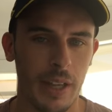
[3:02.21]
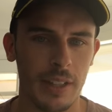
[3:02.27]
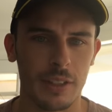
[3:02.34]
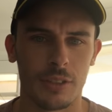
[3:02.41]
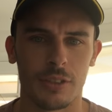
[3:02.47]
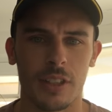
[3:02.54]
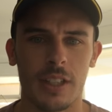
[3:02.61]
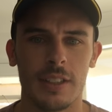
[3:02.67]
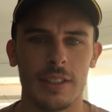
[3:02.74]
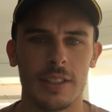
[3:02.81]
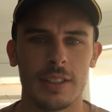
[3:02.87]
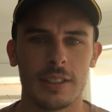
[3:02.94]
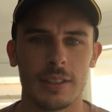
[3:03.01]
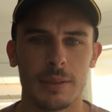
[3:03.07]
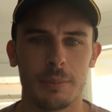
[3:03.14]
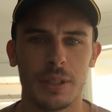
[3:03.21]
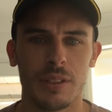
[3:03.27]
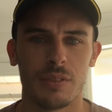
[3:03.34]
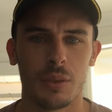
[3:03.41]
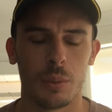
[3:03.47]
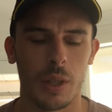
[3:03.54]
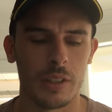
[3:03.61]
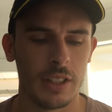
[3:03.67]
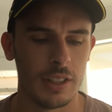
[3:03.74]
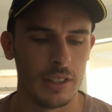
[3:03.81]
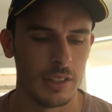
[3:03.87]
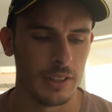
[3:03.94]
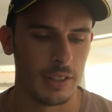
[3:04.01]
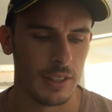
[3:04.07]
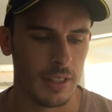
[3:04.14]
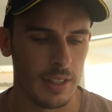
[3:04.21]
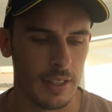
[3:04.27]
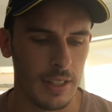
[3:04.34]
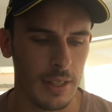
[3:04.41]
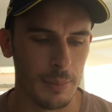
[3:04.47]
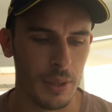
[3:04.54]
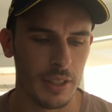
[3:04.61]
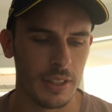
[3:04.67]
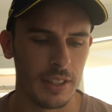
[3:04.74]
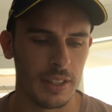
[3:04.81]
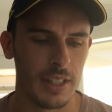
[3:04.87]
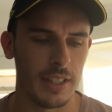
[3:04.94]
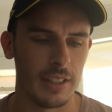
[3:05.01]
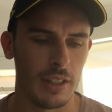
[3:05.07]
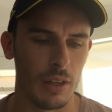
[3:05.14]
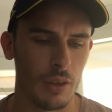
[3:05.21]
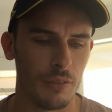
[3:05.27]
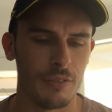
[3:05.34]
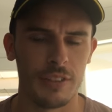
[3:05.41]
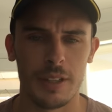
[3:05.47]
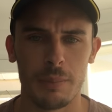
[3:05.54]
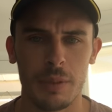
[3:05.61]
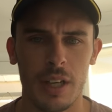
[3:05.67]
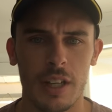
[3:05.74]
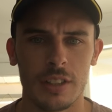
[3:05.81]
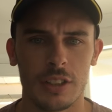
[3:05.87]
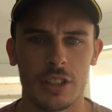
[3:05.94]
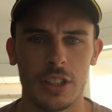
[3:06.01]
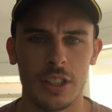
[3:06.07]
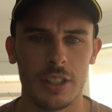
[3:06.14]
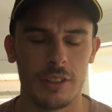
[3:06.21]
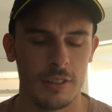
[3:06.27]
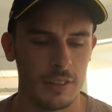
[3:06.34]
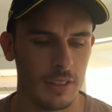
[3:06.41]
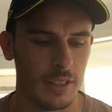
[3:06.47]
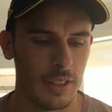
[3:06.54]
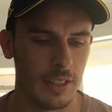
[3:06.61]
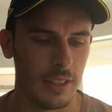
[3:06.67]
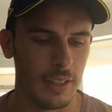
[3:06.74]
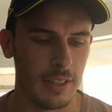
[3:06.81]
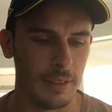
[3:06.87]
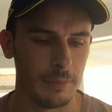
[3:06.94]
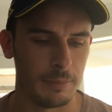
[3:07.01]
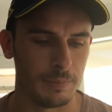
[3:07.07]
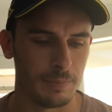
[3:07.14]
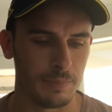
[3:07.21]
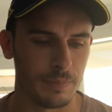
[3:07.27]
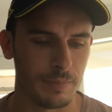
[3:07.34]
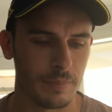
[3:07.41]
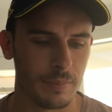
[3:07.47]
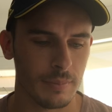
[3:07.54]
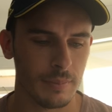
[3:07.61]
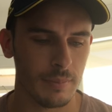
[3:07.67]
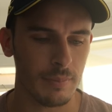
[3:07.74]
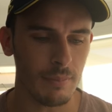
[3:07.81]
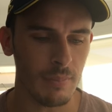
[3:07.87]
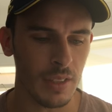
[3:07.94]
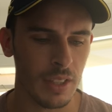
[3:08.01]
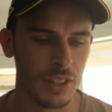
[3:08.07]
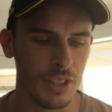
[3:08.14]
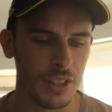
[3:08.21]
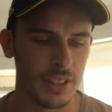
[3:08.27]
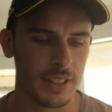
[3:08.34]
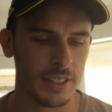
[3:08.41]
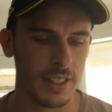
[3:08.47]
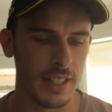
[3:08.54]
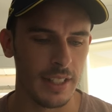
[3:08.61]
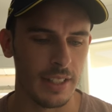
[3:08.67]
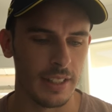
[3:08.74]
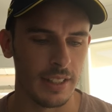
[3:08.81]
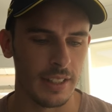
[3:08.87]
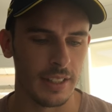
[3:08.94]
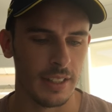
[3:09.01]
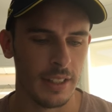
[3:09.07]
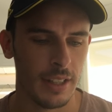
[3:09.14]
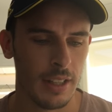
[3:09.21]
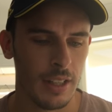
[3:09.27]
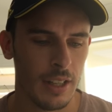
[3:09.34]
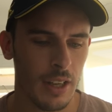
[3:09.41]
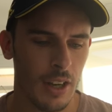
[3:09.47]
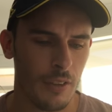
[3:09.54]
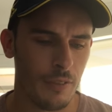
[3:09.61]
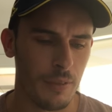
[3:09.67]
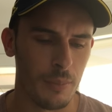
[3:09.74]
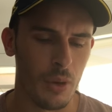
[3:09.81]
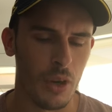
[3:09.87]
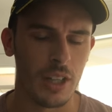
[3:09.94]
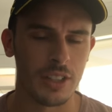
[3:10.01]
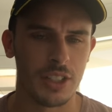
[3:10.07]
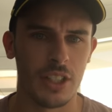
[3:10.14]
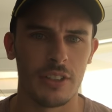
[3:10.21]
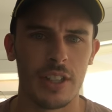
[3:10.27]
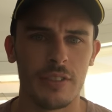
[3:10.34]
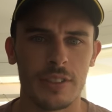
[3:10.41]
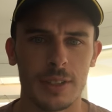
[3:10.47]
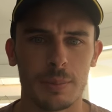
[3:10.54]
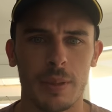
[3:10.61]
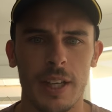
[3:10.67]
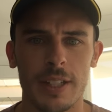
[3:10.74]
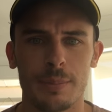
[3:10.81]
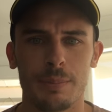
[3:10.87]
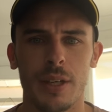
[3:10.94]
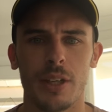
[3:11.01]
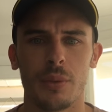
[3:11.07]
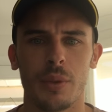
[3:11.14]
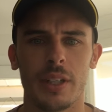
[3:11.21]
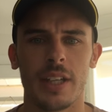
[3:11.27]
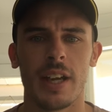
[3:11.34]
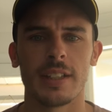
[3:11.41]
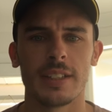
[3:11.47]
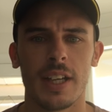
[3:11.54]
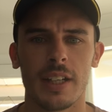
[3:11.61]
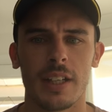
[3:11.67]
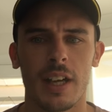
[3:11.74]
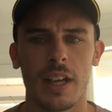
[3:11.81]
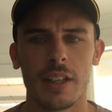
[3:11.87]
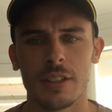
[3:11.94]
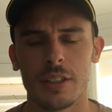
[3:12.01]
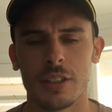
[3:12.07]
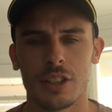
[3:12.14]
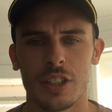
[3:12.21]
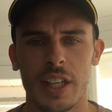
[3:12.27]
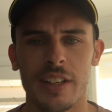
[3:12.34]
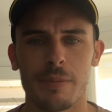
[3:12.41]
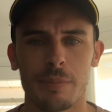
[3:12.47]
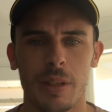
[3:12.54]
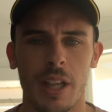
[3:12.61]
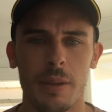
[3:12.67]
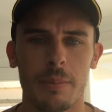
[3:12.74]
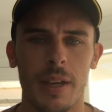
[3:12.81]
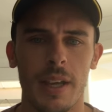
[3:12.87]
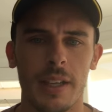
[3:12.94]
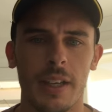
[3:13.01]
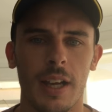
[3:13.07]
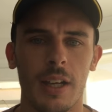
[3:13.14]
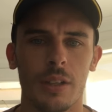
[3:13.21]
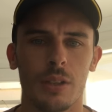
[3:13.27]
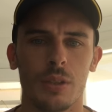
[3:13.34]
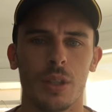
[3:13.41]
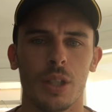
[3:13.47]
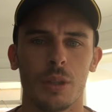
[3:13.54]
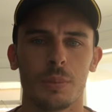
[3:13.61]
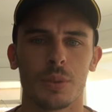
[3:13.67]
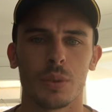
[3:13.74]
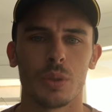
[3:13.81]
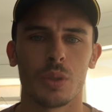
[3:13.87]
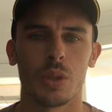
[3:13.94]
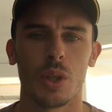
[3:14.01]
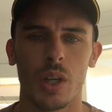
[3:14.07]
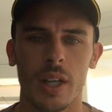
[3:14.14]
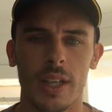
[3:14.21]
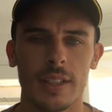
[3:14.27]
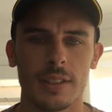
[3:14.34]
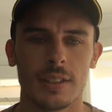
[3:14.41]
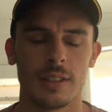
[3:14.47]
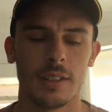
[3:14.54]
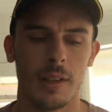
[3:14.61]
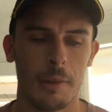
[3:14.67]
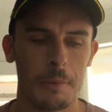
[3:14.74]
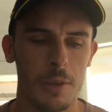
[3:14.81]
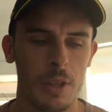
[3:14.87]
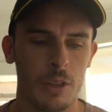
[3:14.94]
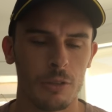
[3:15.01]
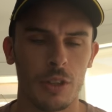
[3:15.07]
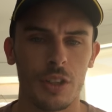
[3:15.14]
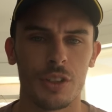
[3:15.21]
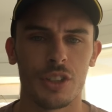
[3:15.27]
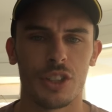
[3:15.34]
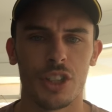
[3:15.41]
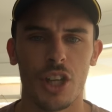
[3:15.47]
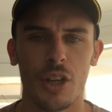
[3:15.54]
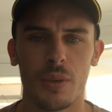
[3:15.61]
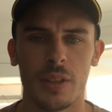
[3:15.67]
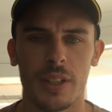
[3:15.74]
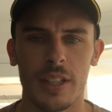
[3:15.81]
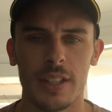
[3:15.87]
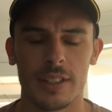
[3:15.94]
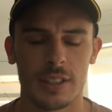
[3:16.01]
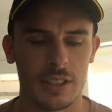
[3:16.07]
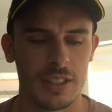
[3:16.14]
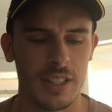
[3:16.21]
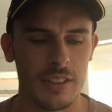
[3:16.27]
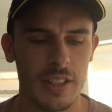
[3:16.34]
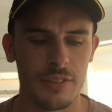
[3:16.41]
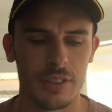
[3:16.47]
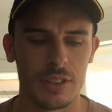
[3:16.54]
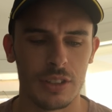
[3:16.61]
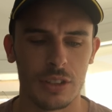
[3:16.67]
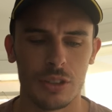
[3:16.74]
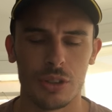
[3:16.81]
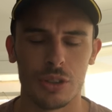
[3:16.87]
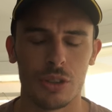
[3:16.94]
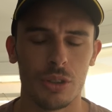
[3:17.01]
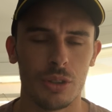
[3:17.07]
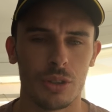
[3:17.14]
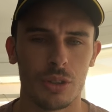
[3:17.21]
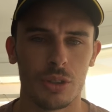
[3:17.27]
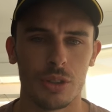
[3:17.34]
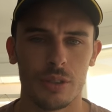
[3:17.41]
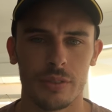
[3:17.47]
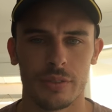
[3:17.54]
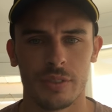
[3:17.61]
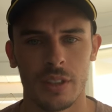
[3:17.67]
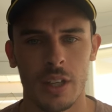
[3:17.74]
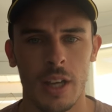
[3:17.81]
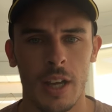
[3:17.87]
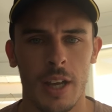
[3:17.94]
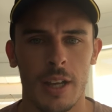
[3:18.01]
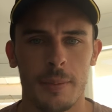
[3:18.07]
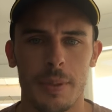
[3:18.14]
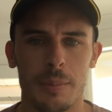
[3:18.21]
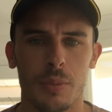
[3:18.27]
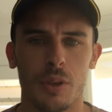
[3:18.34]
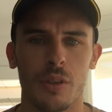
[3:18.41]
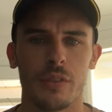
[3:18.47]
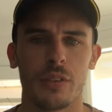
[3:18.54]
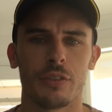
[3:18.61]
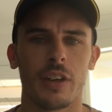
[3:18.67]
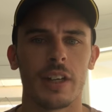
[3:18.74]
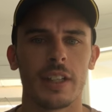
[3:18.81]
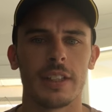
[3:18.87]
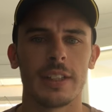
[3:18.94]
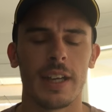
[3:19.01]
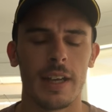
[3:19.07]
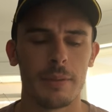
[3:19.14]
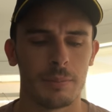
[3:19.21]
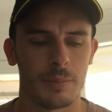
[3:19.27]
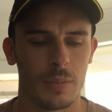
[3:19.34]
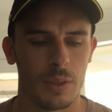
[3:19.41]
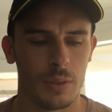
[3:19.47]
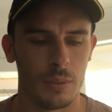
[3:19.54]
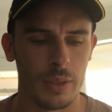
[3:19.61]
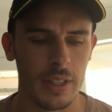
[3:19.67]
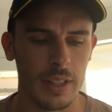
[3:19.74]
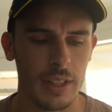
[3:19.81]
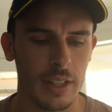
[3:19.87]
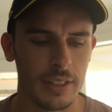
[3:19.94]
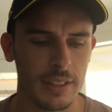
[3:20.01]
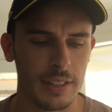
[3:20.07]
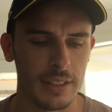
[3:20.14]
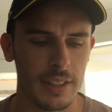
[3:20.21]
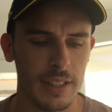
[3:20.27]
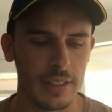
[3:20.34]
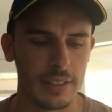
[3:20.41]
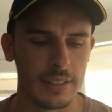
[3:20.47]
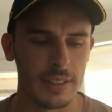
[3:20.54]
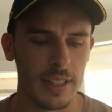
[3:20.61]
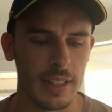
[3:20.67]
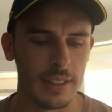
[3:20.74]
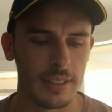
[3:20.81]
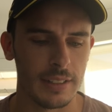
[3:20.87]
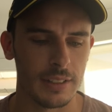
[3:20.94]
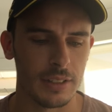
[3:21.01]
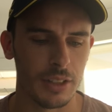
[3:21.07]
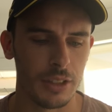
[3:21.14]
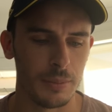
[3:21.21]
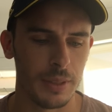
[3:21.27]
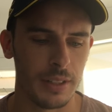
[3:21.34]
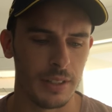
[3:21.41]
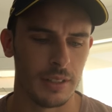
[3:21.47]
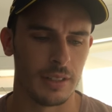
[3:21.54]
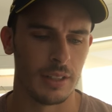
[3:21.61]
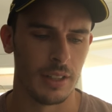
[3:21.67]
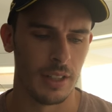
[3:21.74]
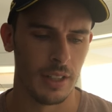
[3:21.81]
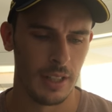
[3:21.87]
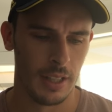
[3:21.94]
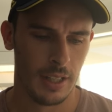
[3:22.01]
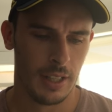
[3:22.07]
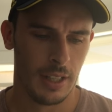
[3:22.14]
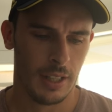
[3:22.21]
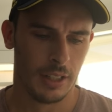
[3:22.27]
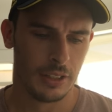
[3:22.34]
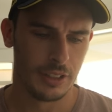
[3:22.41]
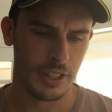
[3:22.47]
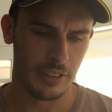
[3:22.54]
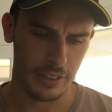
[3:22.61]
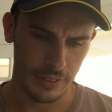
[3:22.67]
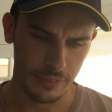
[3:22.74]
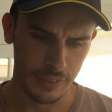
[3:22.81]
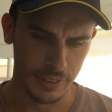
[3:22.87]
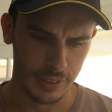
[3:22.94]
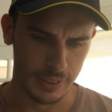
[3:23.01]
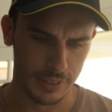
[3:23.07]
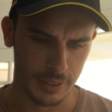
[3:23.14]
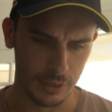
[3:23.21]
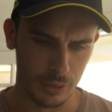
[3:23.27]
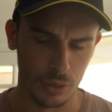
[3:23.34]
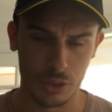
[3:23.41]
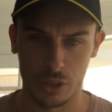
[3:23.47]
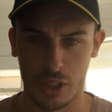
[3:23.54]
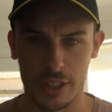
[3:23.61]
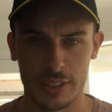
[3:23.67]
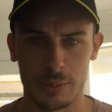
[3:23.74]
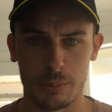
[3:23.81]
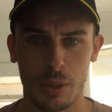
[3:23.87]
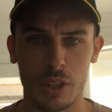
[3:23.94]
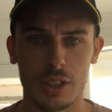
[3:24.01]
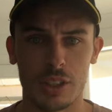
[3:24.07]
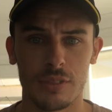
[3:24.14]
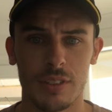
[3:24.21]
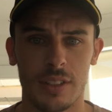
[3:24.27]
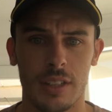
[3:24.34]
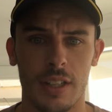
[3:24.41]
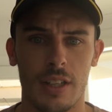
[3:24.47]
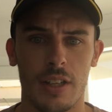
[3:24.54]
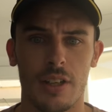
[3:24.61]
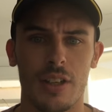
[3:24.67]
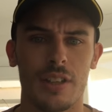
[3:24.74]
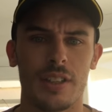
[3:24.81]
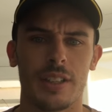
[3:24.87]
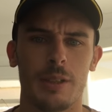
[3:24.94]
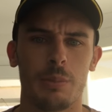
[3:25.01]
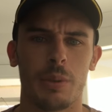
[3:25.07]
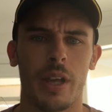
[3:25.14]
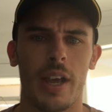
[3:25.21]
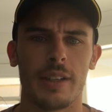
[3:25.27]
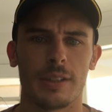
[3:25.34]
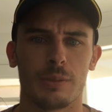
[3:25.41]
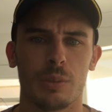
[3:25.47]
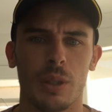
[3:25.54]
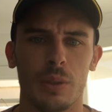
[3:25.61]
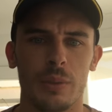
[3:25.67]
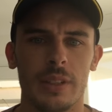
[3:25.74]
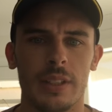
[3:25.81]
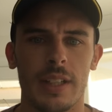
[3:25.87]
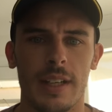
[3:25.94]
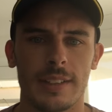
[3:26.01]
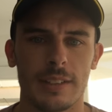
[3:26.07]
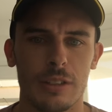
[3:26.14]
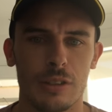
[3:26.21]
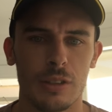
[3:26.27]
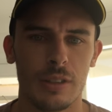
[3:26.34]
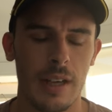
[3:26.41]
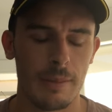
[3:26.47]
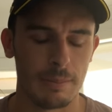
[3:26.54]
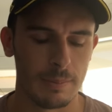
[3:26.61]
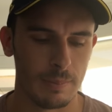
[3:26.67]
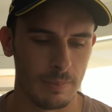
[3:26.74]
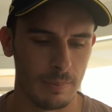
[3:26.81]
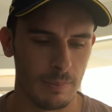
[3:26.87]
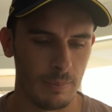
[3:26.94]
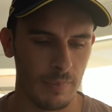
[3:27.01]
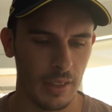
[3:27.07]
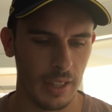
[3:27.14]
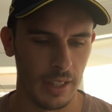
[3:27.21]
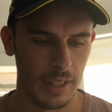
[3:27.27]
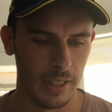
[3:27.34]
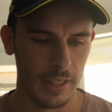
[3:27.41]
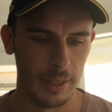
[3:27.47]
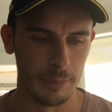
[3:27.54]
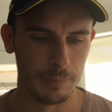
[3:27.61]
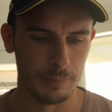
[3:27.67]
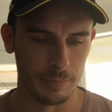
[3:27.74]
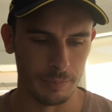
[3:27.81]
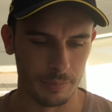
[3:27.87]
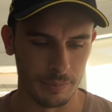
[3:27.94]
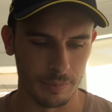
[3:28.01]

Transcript: Blake Green is a bit of a worry. Um, I think he did a lot for them last year, and you just see that for mine, Cherry Evans plays better when he has that other chief playmaker who helps organise and run the show and lets Cherry Evans do sort of a bit more of the running game. Where I think these days it's going to be Cherry Evans organising most of it, and I don't think he plays as well when he has to do that. Um,